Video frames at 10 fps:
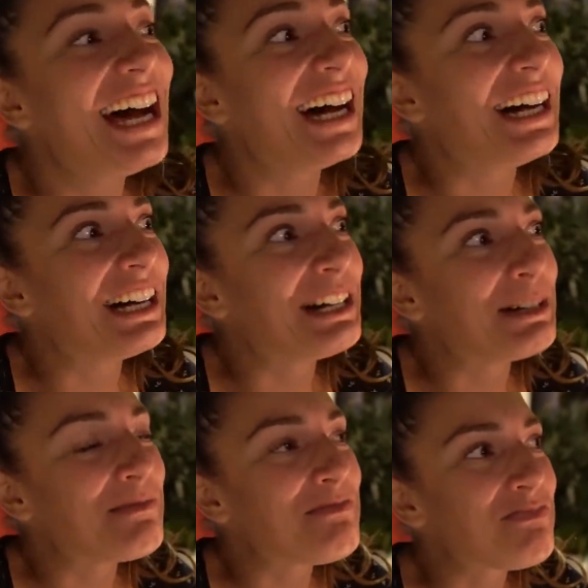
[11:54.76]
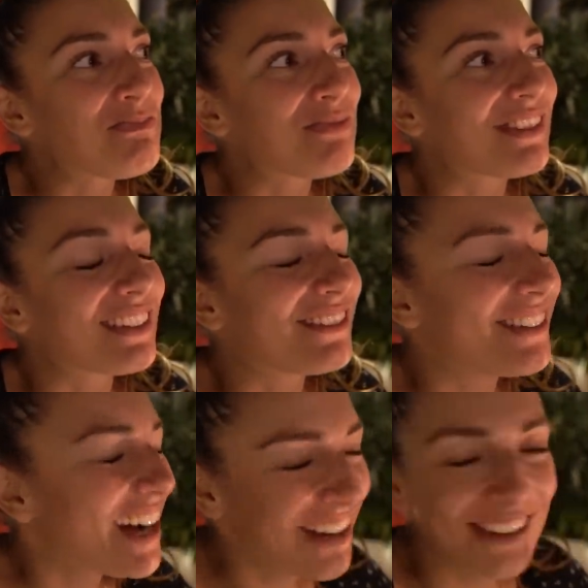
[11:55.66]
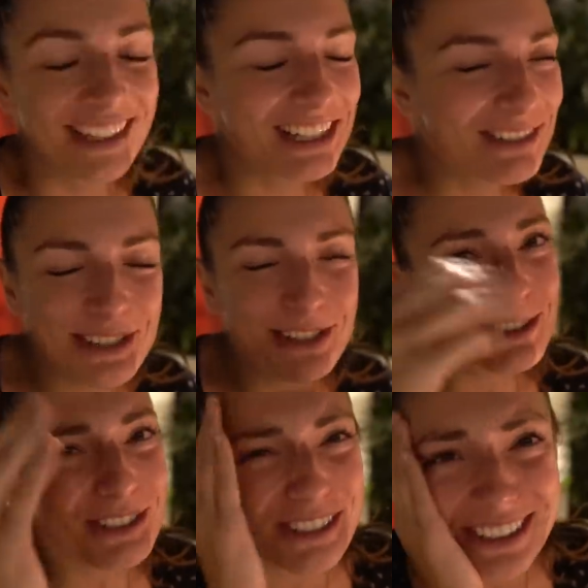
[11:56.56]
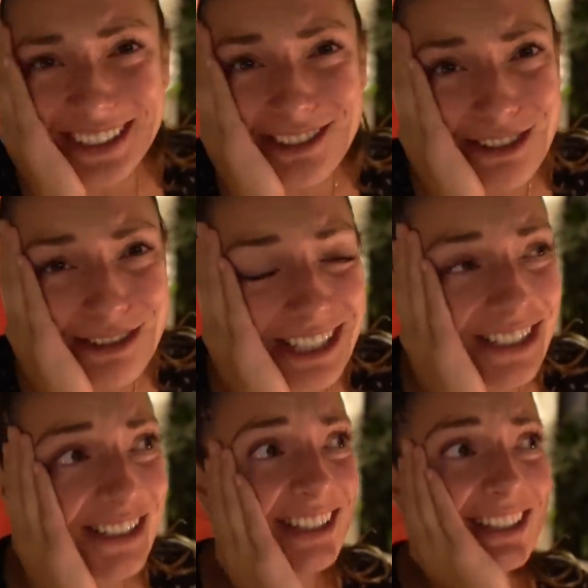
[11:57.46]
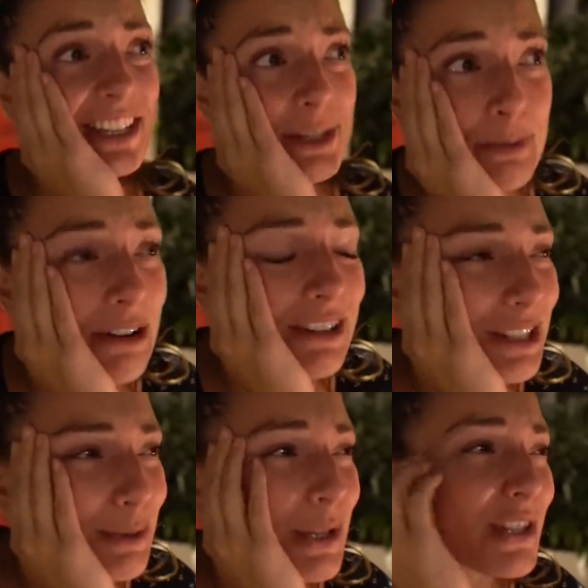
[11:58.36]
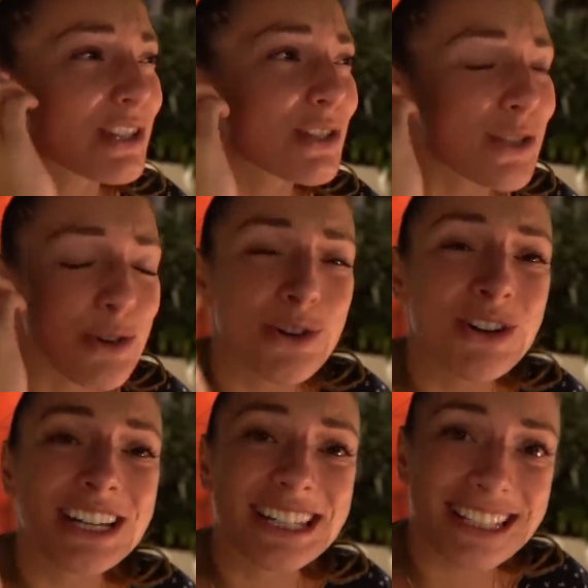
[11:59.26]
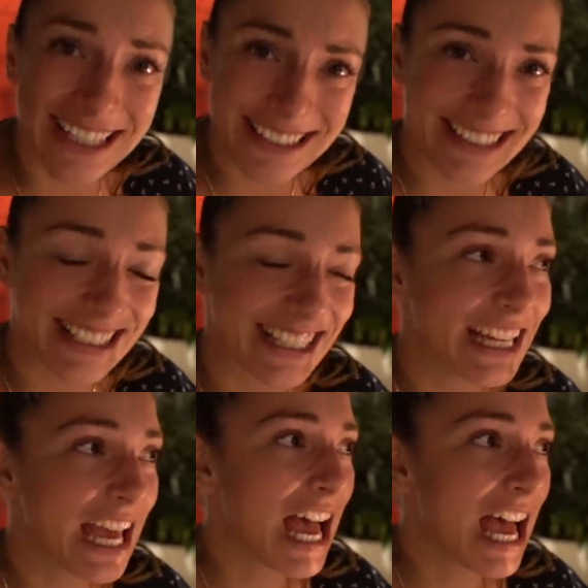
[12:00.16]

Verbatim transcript: um, wow, it was so good. It was really good. The asparagus was so nutty.